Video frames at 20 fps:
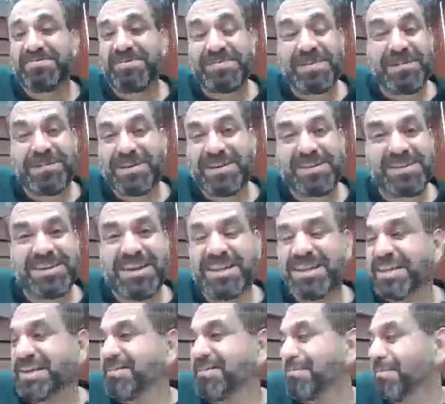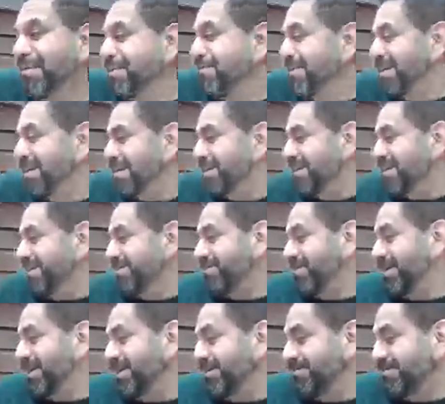Maybe it's not like I'm not making a ton of
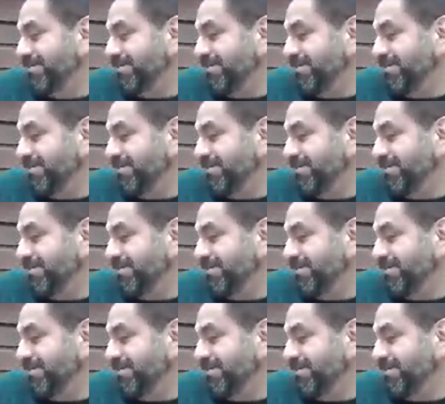money.